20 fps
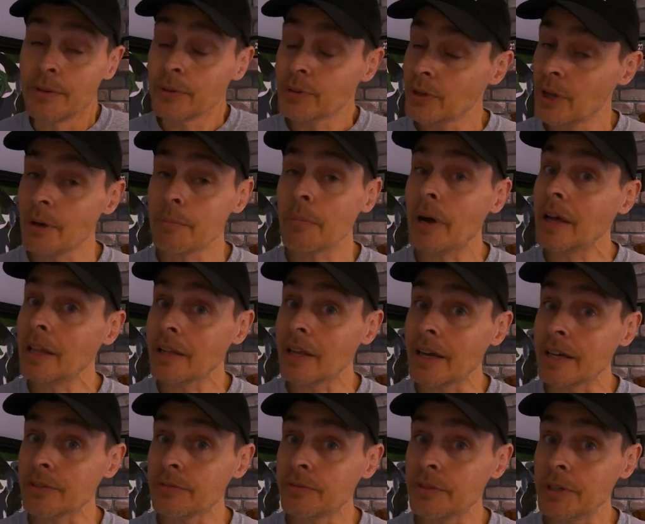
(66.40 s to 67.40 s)
you saw my
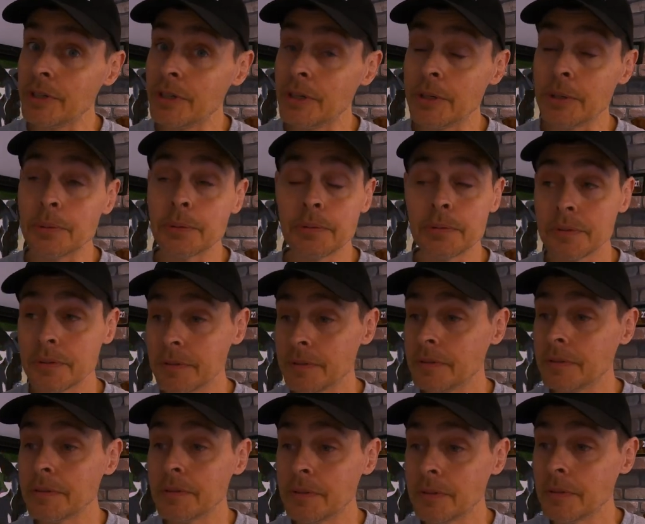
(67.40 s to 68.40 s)
last video,
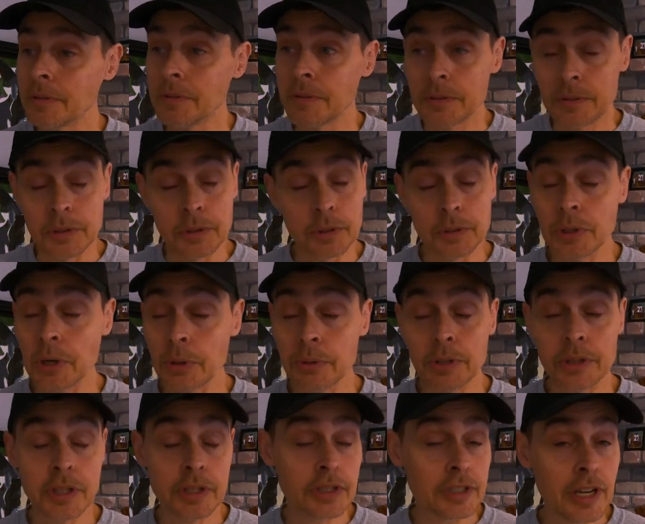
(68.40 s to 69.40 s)
you'll know
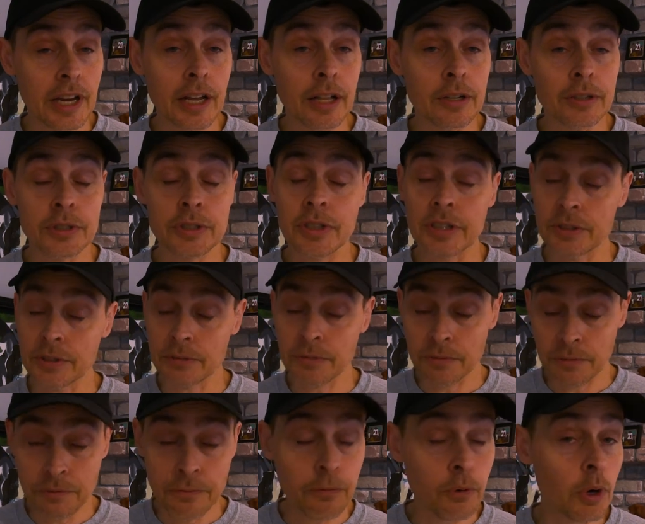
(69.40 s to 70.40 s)
that the challenge that's
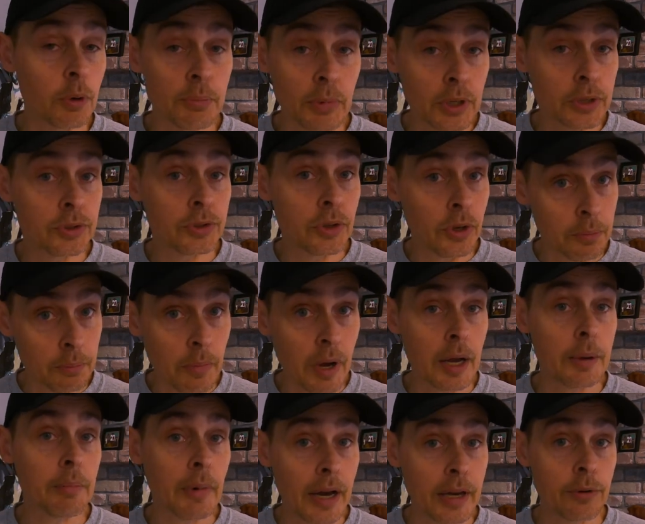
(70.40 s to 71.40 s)
foremost on
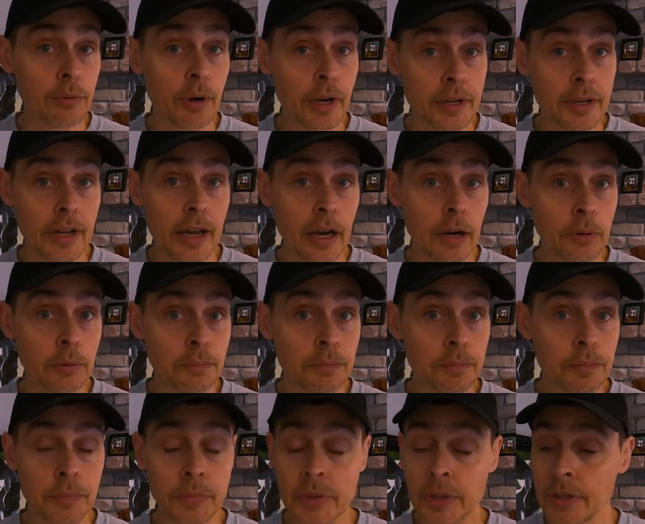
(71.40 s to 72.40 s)
my mind right now
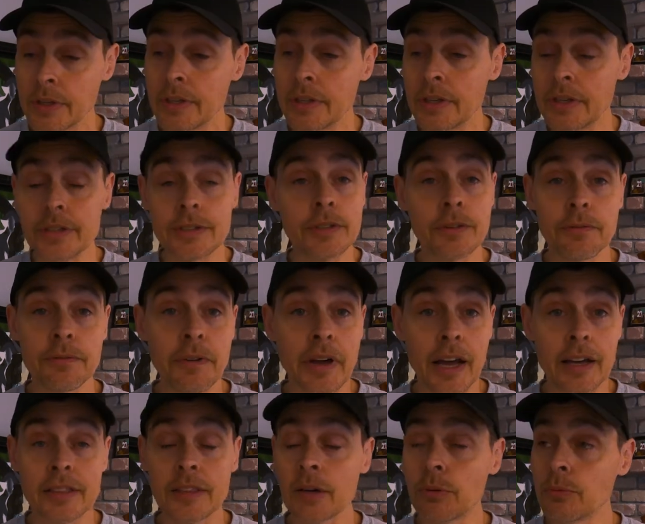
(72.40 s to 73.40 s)
is the
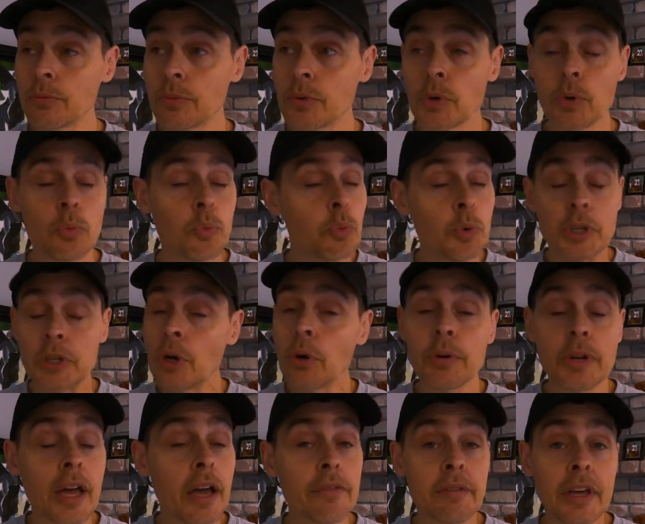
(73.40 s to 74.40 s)
fact that we
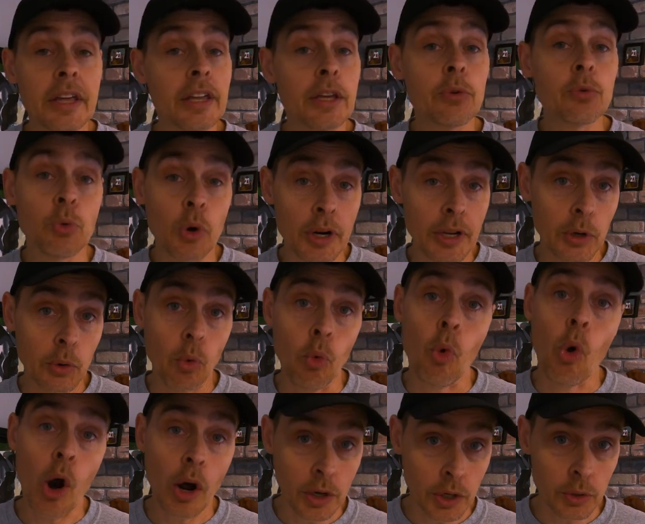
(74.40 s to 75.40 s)
don't have any
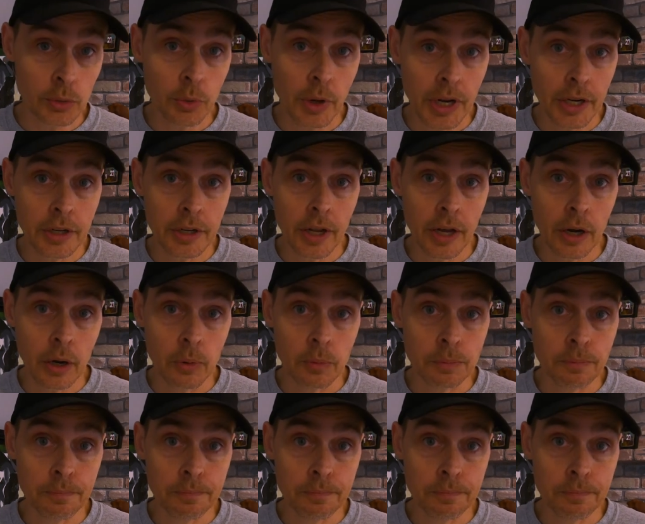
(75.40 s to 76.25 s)
running water right now.